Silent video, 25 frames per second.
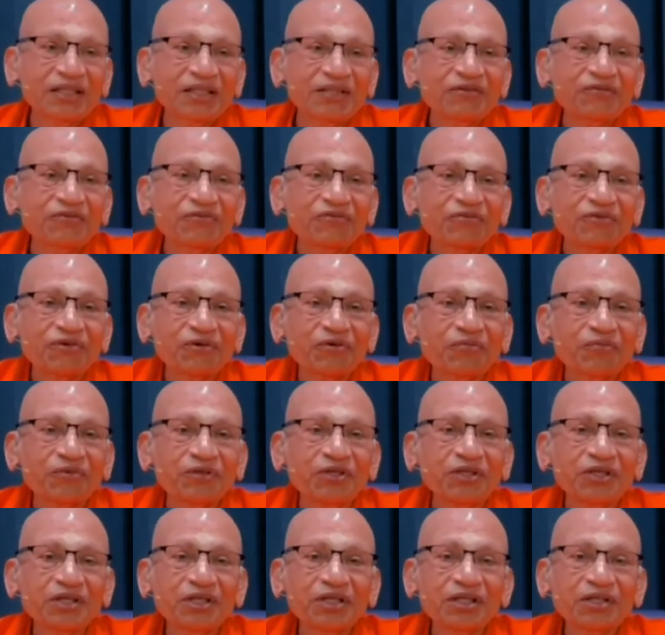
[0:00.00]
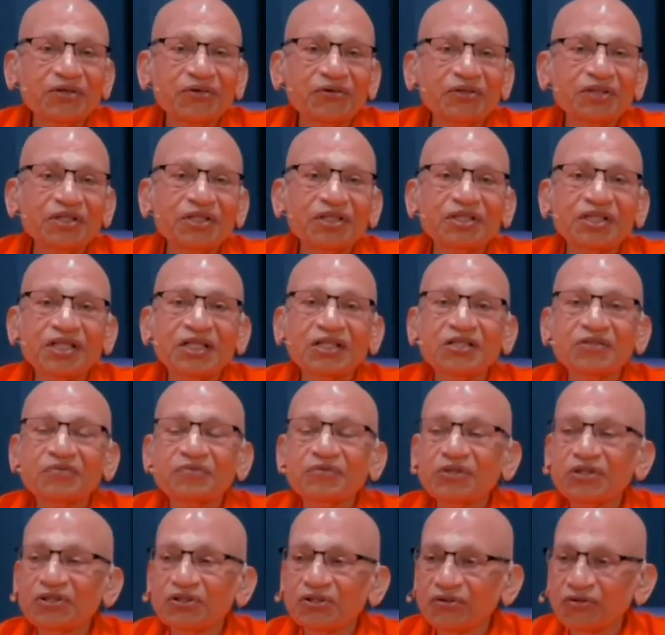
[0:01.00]
from here there was a
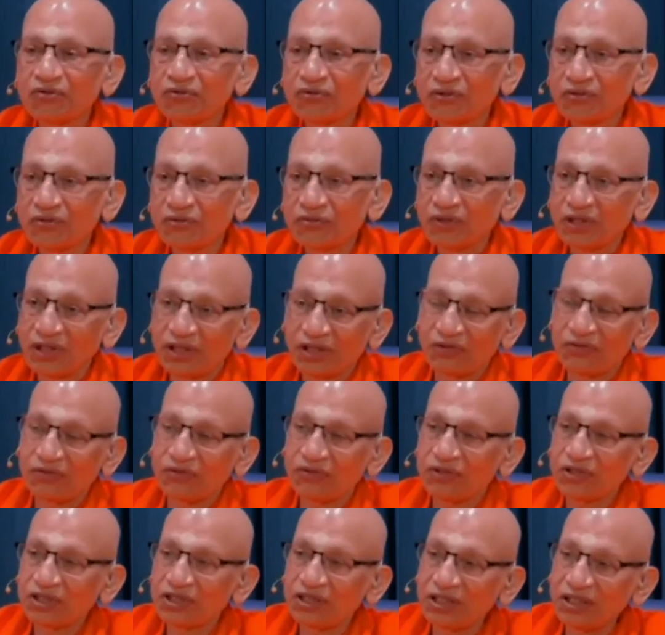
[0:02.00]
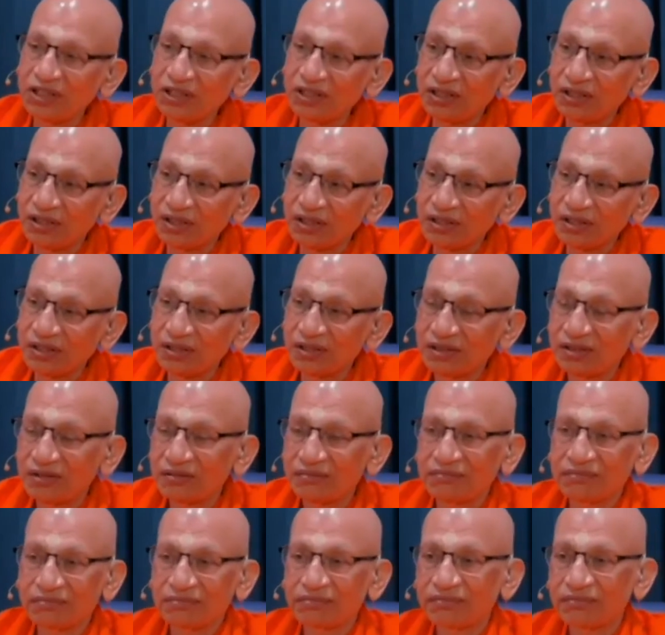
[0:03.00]
transmission over, I was in India, and
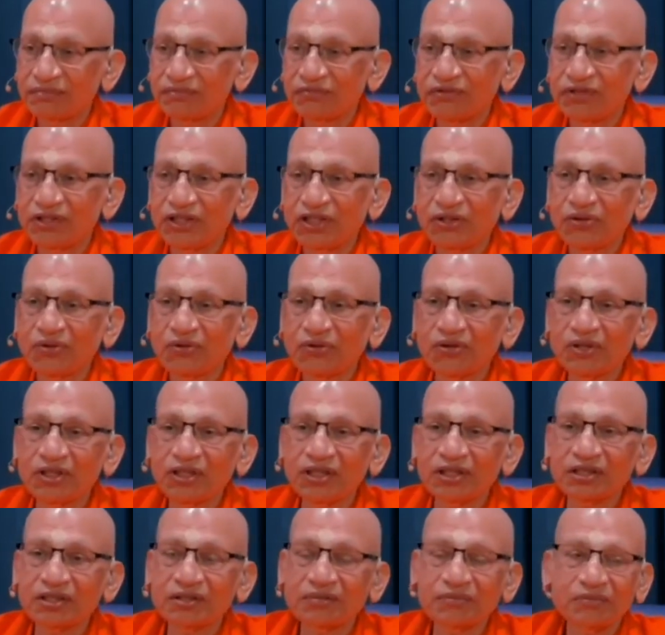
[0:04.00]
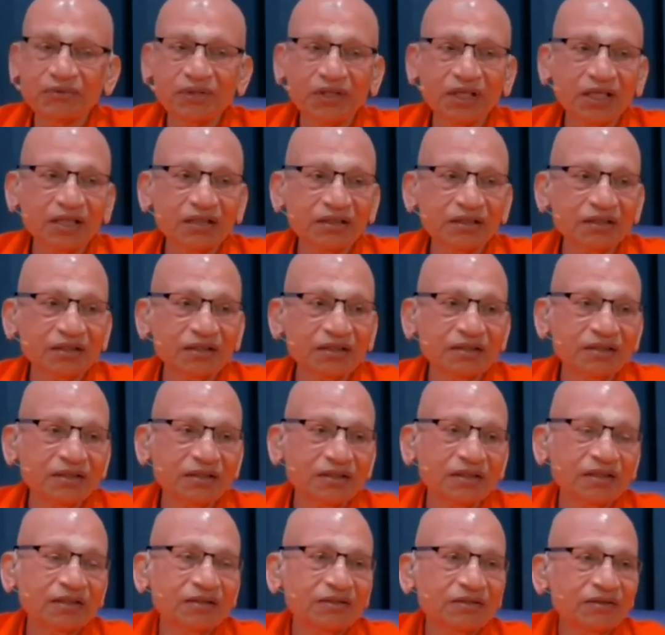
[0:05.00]
then we recorded some classes
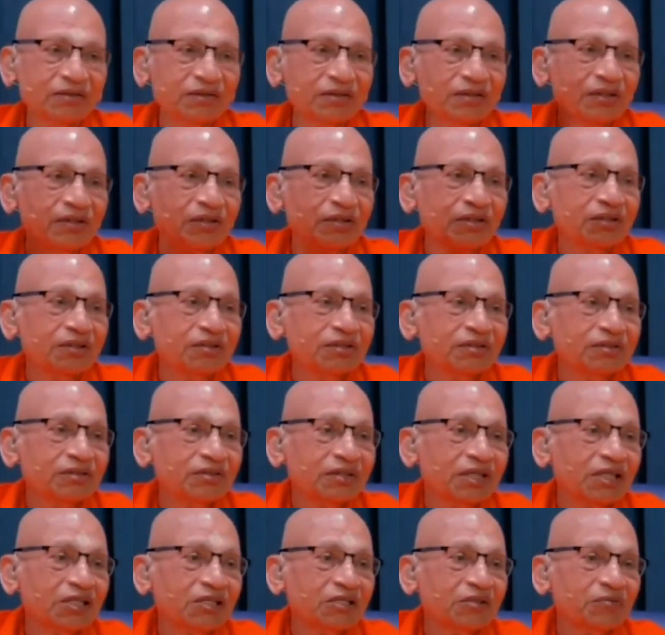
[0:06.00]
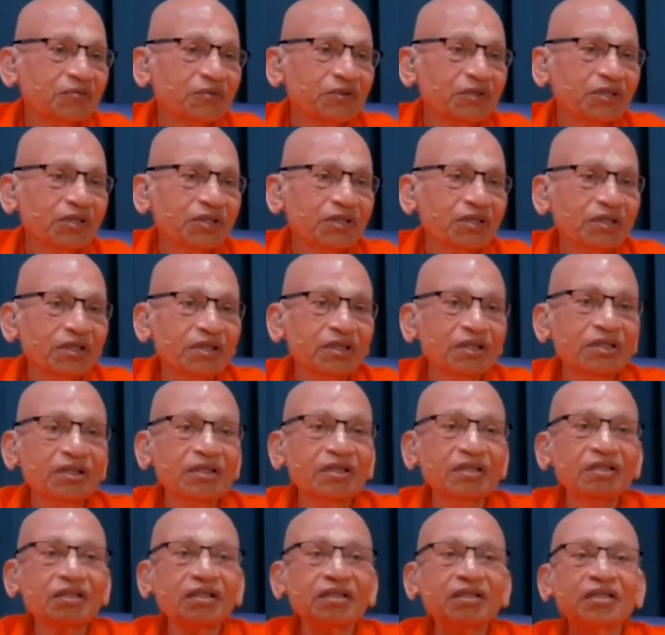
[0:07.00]
and then transmitted here,
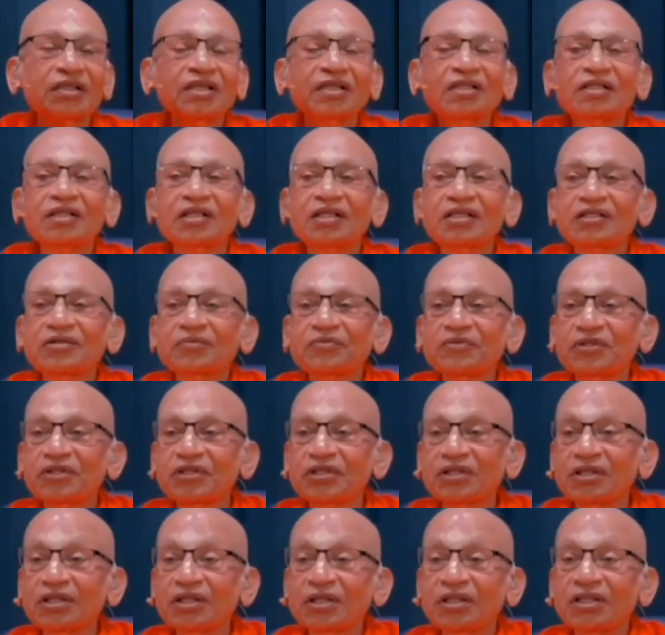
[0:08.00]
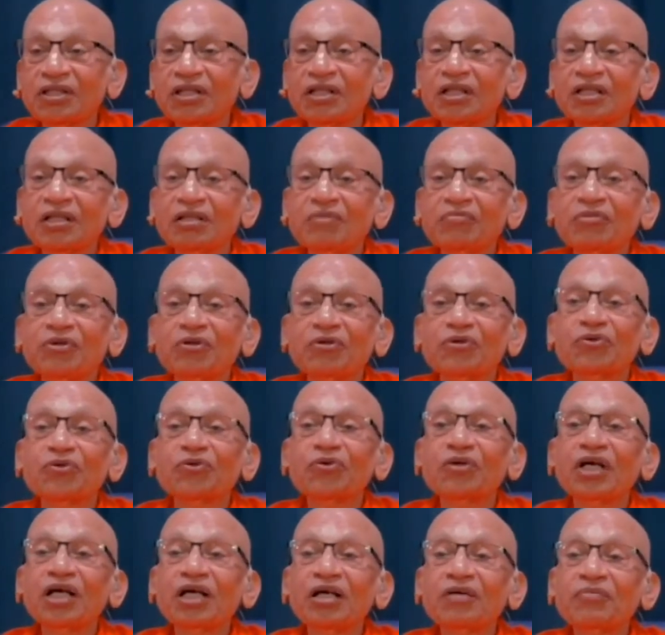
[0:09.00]
and then they transmitted. We were
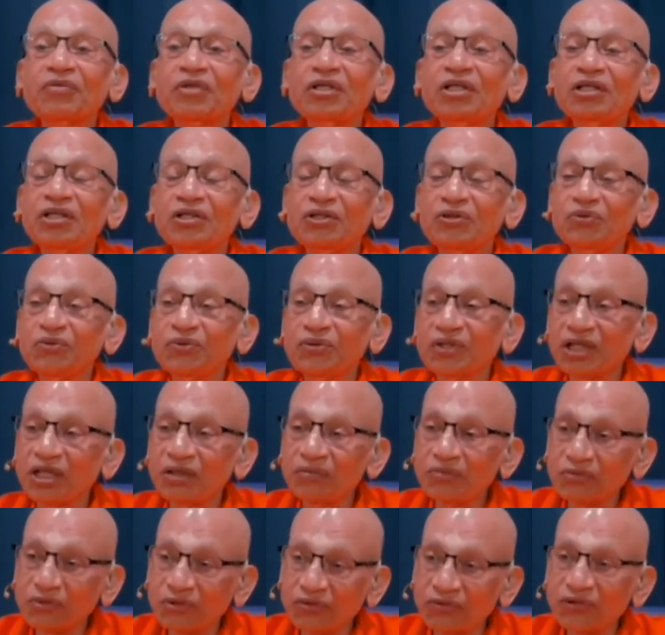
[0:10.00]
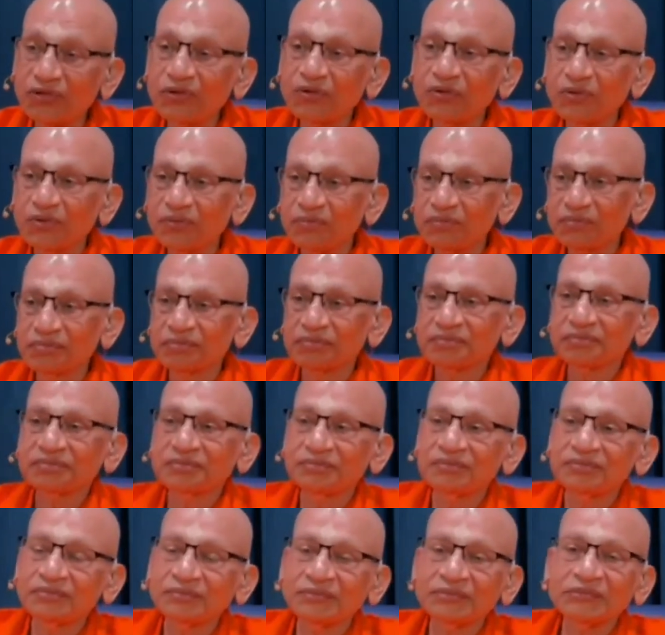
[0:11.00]
so happy, you came to our home.
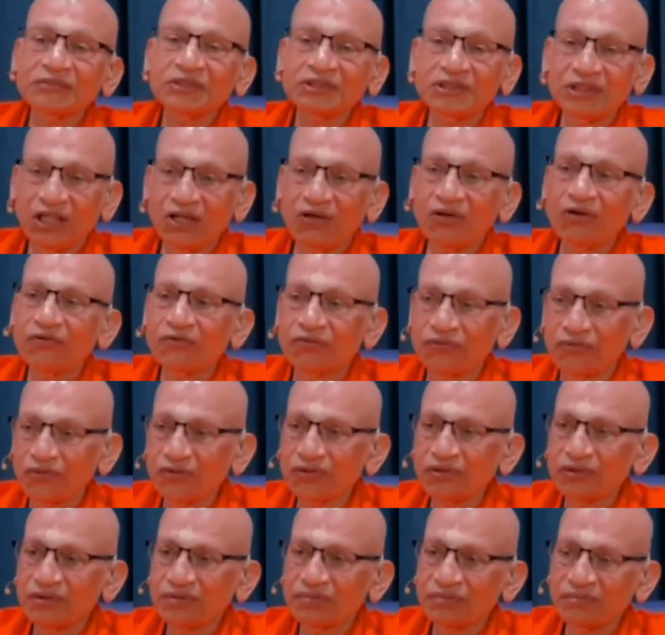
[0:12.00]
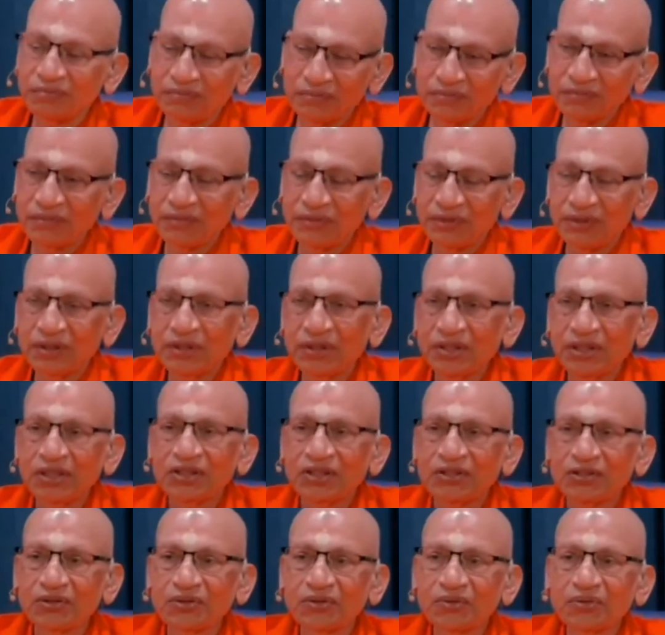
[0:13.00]
Now, of course,
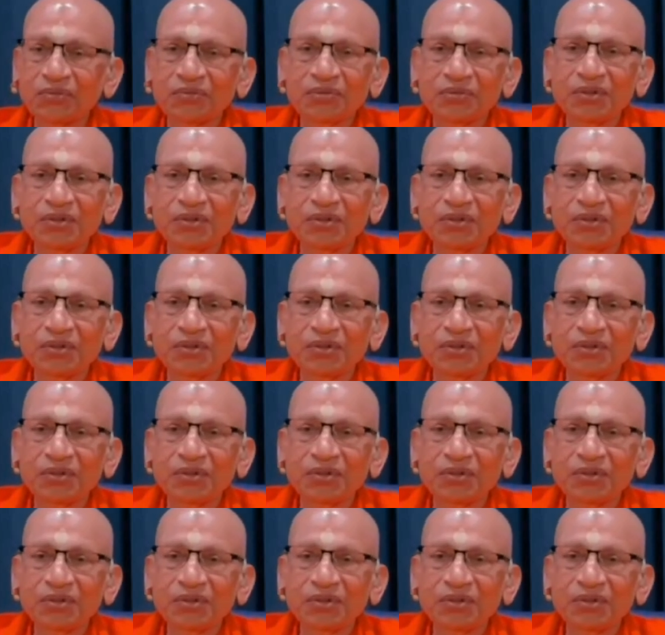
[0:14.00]
so